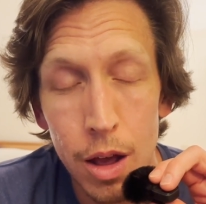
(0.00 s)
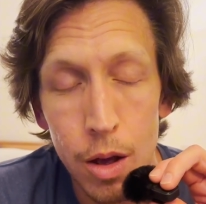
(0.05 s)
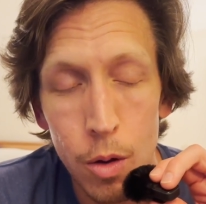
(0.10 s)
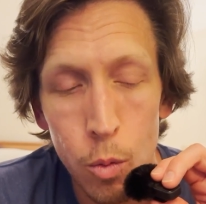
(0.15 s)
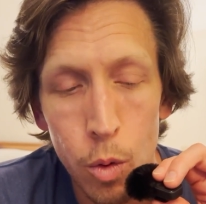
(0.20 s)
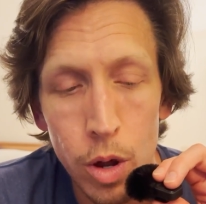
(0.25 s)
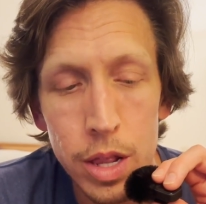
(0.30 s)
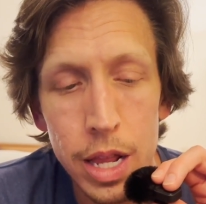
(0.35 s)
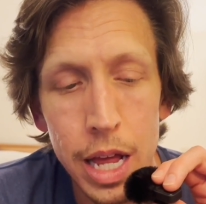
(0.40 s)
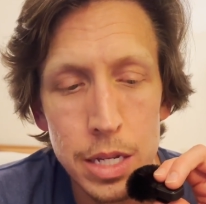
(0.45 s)

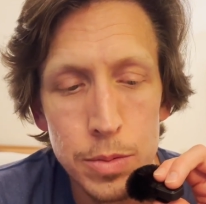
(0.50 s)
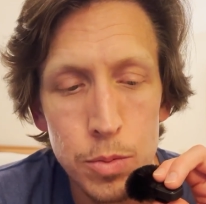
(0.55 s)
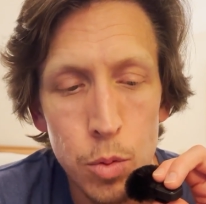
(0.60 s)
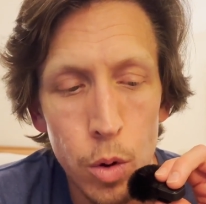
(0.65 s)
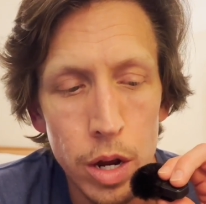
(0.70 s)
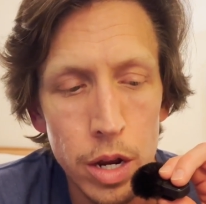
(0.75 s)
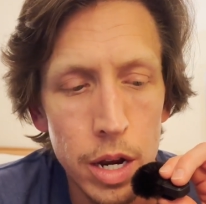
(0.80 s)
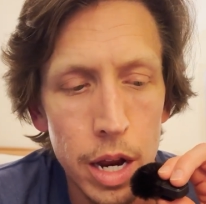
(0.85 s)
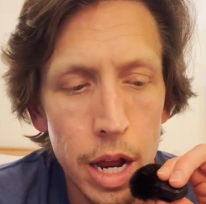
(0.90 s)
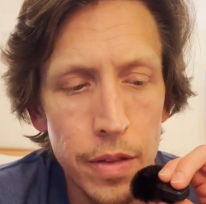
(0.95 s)
one last
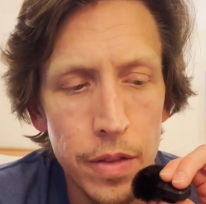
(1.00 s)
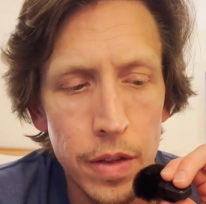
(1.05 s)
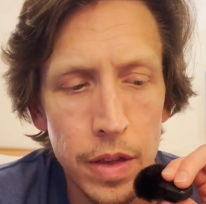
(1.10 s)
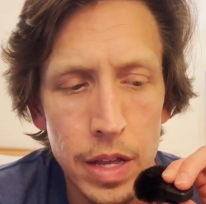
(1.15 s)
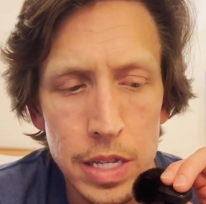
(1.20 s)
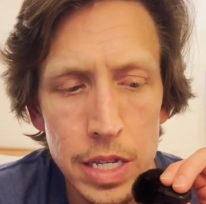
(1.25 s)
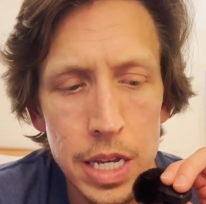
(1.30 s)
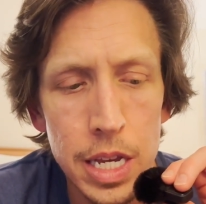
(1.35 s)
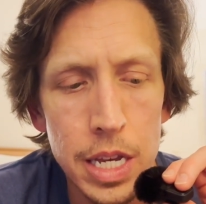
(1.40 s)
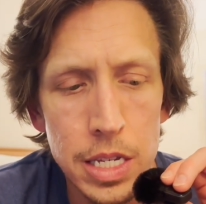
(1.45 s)
point. I think
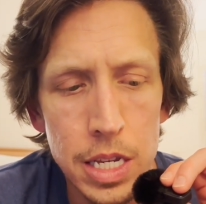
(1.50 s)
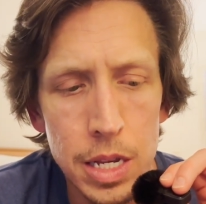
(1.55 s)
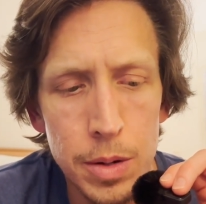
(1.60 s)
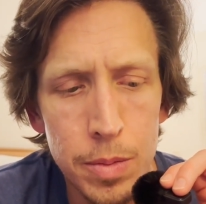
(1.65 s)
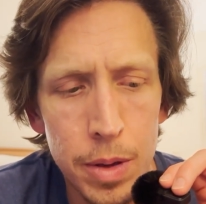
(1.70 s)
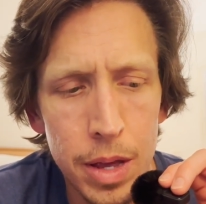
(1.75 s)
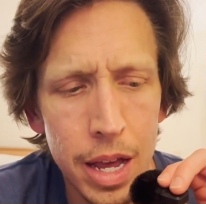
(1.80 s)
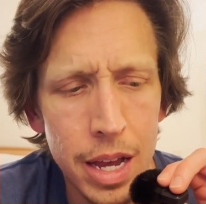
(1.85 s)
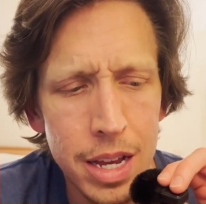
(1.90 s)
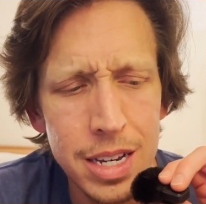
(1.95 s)
it's easy to
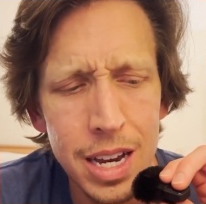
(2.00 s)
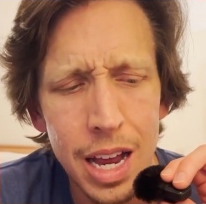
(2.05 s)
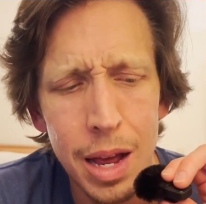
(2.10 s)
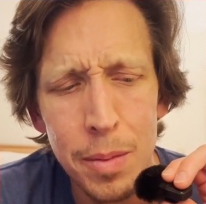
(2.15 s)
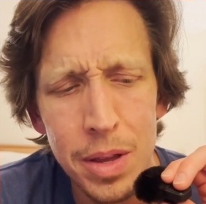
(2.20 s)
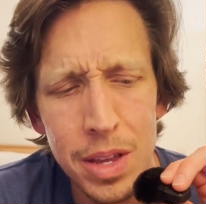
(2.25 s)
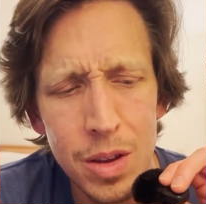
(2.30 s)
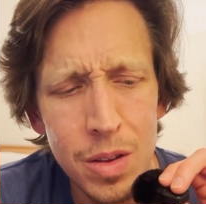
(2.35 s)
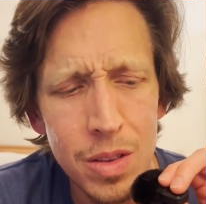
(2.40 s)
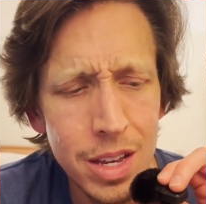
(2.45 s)
be like,
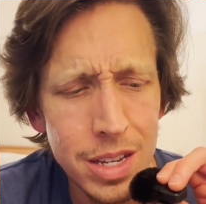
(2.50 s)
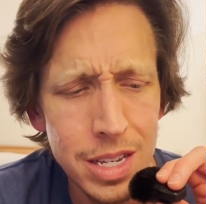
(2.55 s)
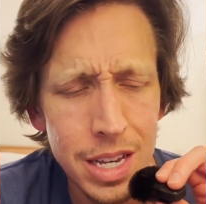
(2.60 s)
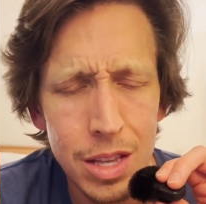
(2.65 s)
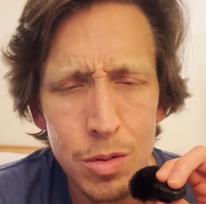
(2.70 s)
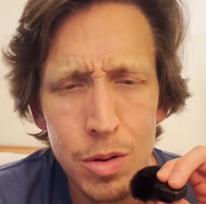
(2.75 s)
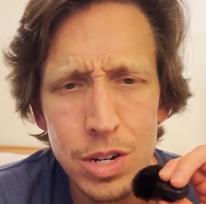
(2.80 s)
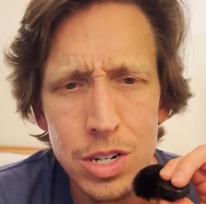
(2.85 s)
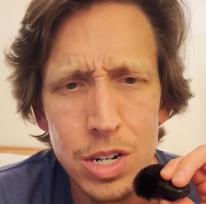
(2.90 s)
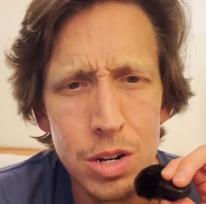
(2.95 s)
Tommy, you think
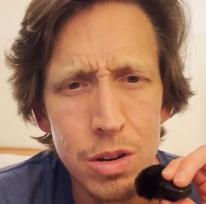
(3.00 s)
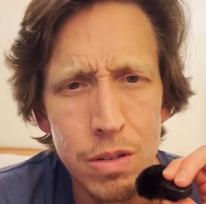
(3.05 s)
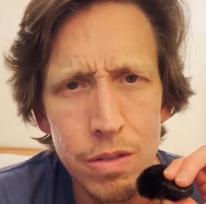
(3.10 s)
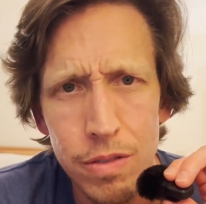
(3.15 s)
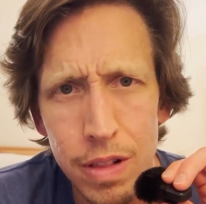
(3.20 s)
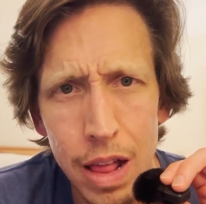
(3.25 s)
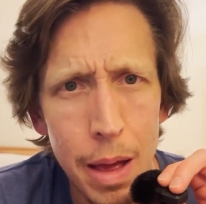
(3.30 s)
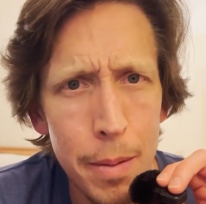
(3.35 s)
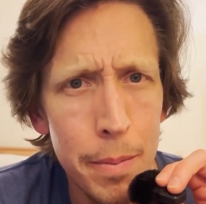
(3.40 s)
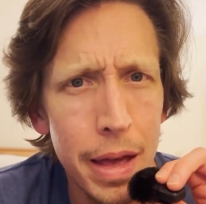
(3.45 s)
Southwest should do
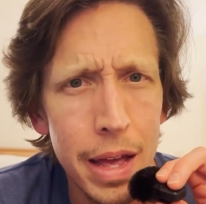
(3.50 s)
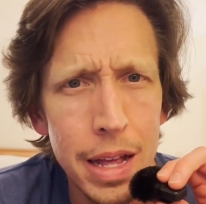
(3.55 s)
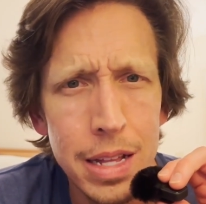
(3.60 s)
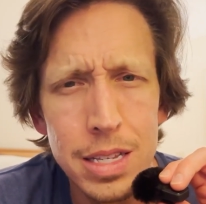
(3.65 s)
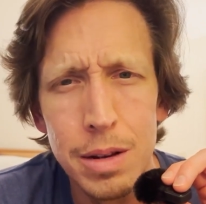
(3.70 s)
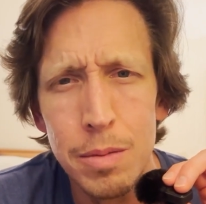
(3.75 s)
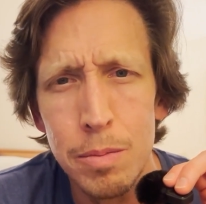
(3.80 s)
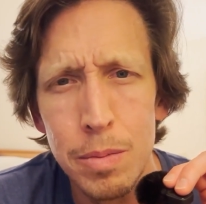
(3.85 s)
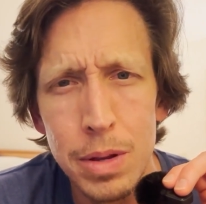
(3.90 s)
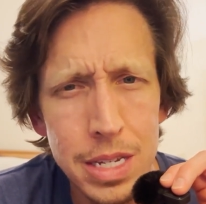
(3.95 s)
flatbeds
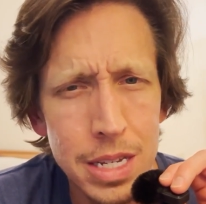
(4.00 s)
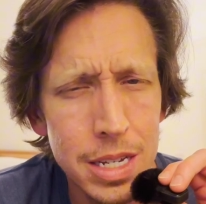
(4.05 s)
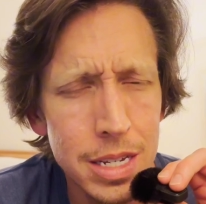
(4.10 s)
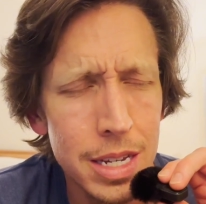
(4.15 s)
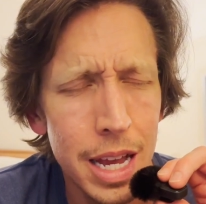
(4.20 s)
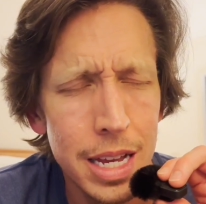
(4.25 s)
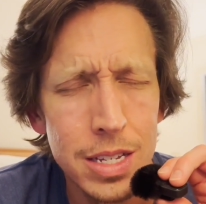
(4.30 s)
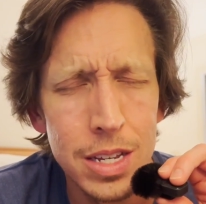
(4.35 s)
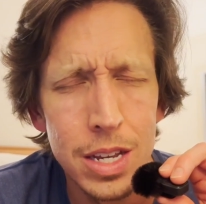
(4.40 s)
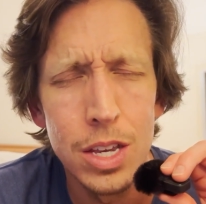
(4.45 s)
and business
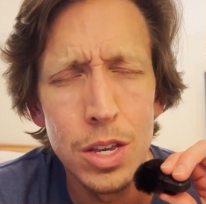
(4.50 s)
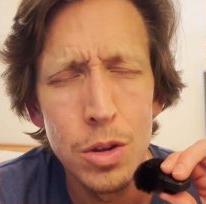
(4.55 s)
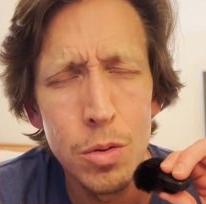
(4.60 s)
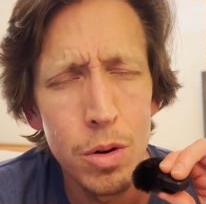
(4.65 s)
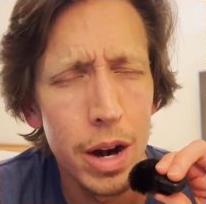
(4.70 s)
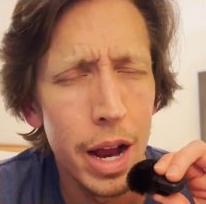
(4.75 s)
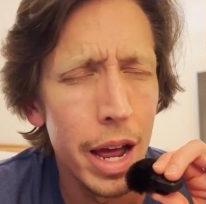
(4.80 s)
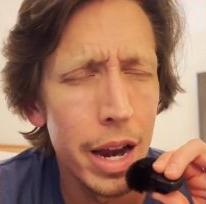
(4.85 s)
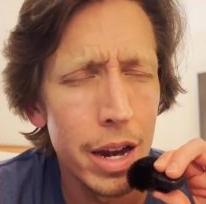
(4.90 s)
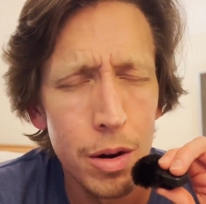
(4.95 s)
class? Like, you
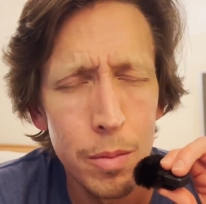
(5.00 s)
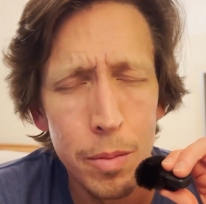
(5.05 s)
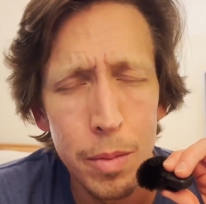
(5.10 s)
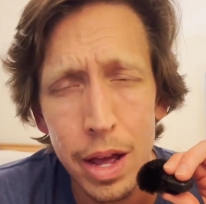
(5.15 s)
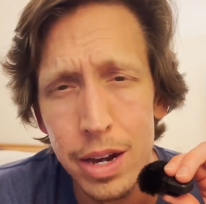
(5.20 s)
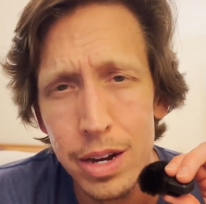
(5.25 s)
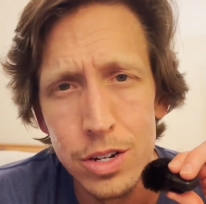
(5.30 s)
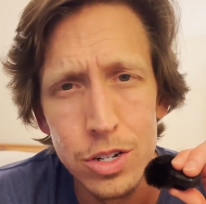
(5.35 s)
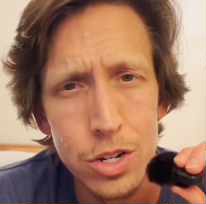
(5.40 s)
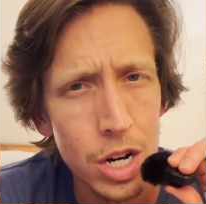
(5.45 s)
are out of your
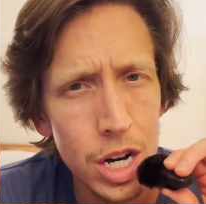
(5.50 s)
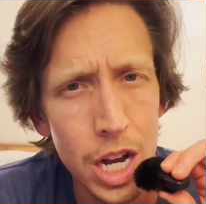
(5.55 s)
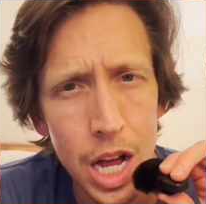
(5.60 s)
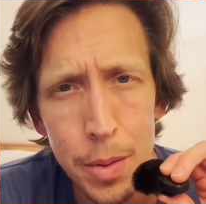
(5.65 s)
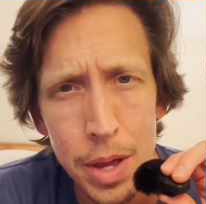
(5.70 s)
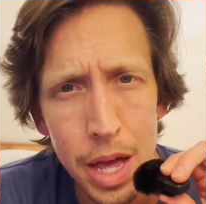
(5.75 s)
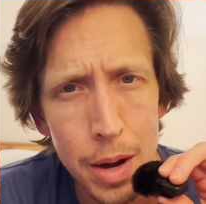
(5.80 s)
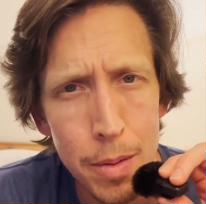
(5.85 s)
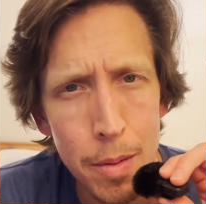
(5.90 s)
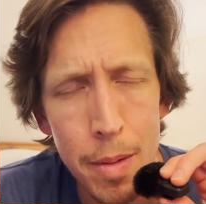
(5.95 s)
mind. And sure, call
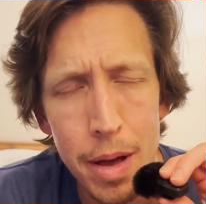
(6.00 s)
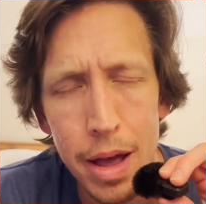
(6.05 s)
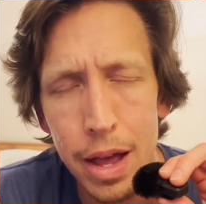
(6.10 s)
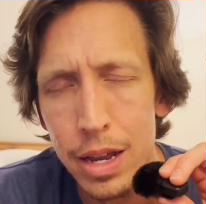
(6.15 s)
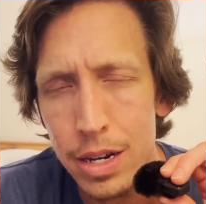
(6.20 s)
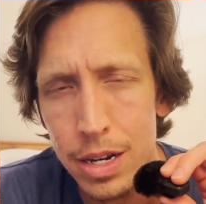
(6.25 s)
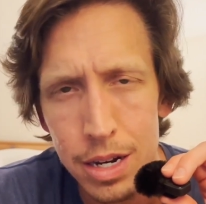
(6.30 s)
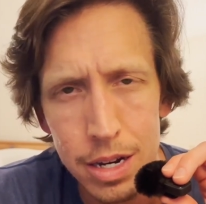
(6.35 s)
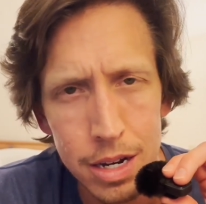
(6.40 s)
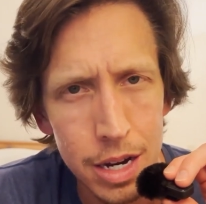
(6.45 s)
me out of my
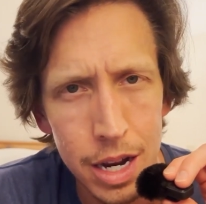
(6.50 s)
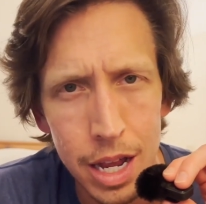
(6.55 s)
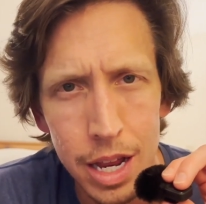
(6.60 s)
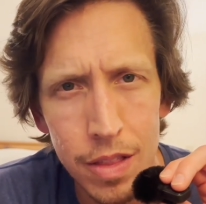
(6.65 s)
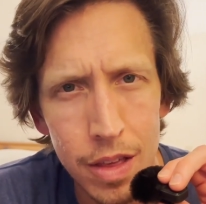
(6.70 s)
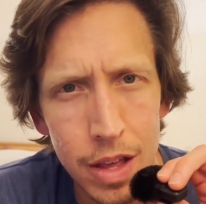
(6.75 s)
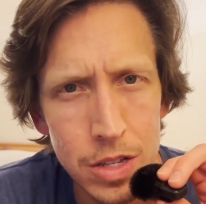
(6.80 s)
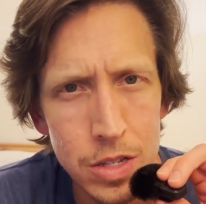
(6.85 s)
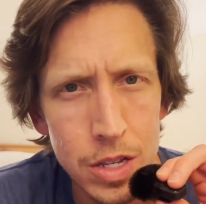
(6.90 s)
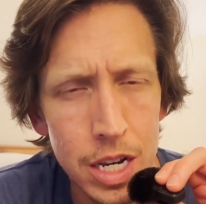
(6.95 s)
mind and
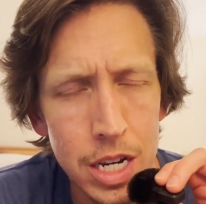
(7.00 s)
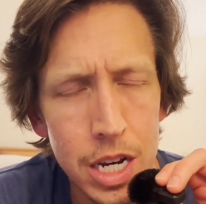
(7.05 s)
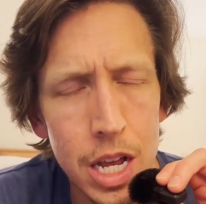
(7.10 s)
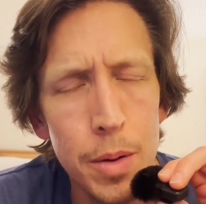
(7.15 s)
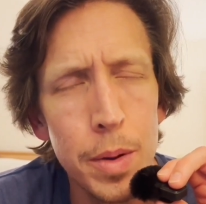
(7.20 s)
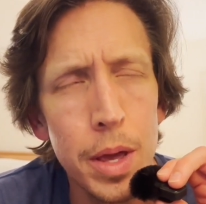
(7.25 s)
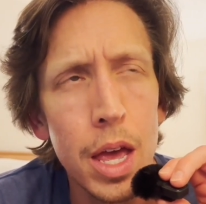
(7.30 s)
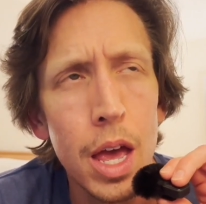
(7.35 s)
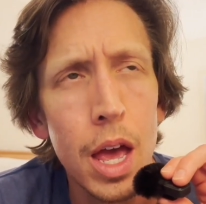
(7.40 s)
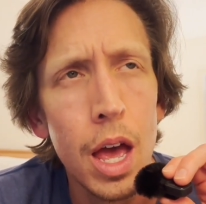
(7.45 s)
anything else you like to call
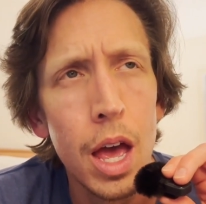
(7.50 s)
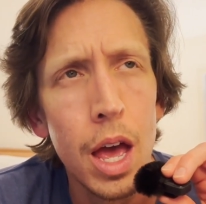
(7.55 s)
me.